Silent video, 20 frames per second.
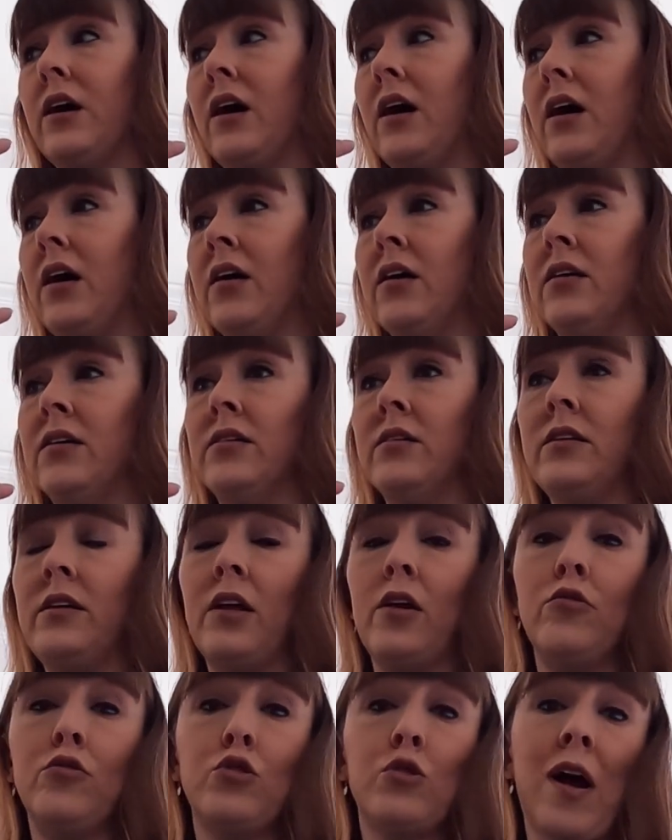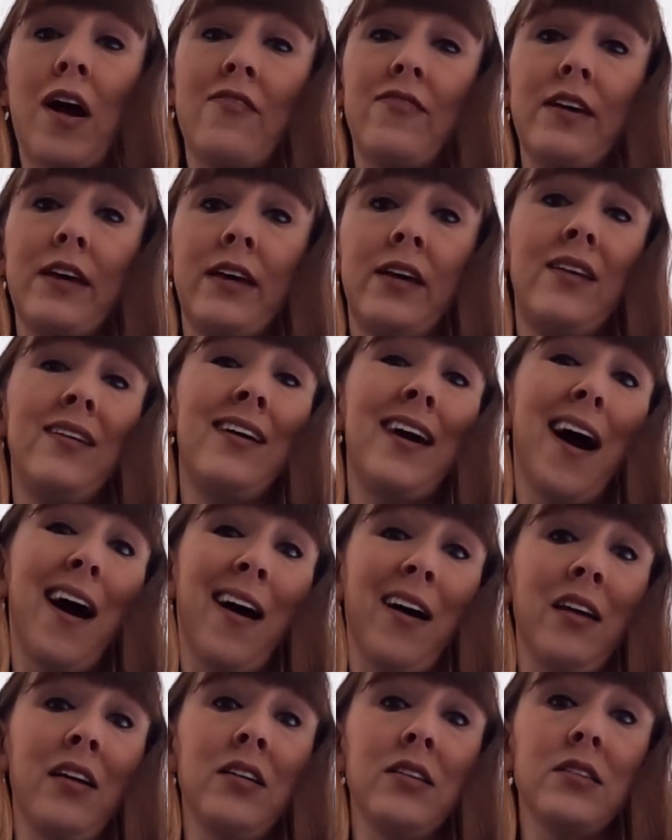you know, traffic can
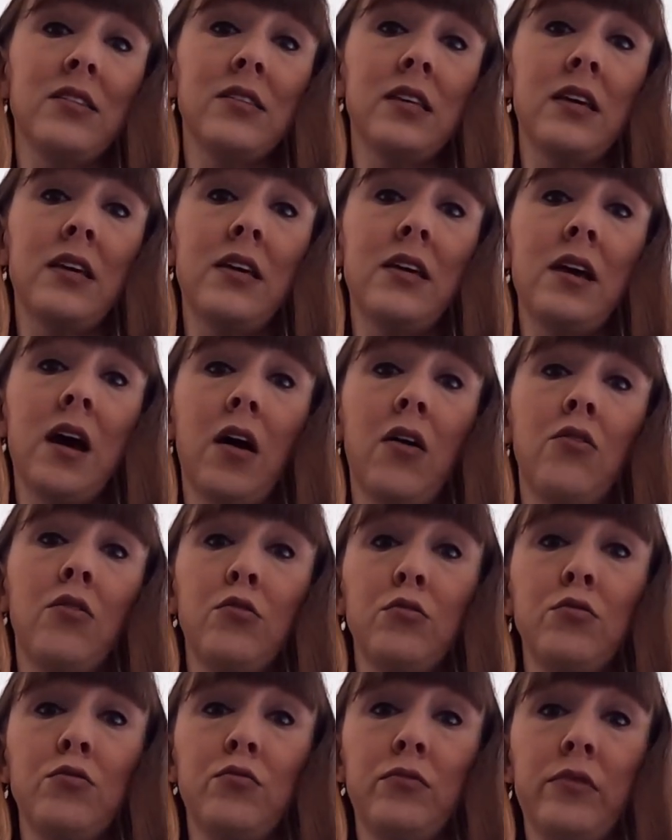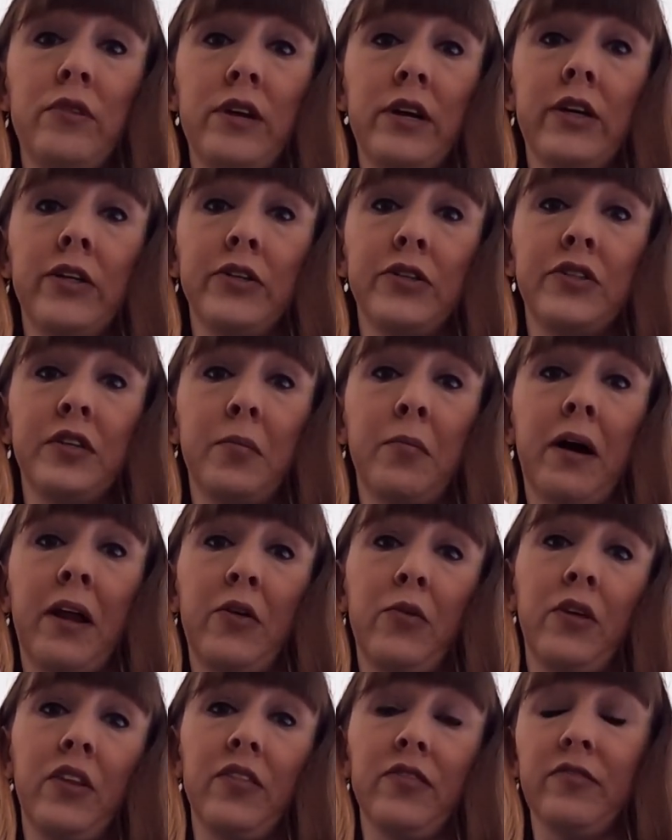kind of see, oh, here's somebody
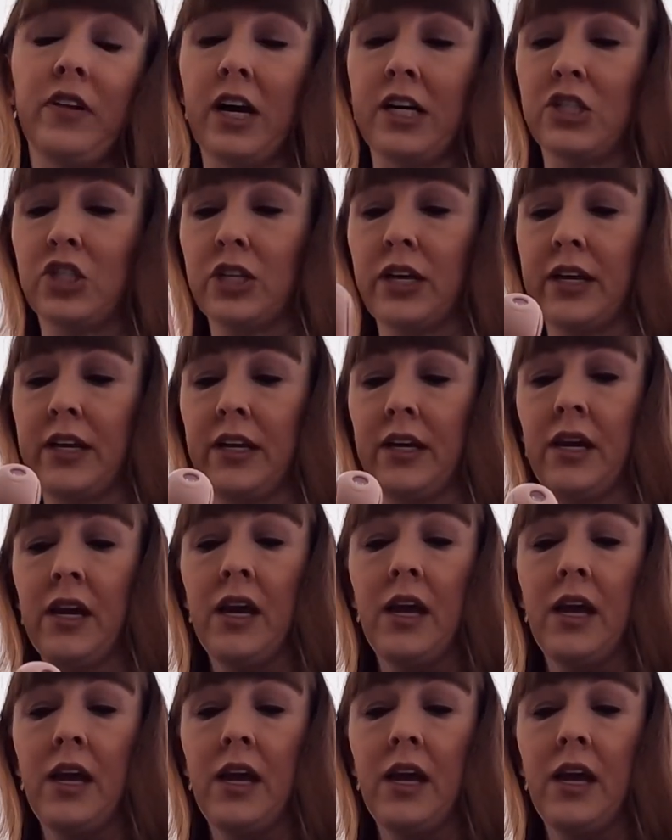with a flashlight.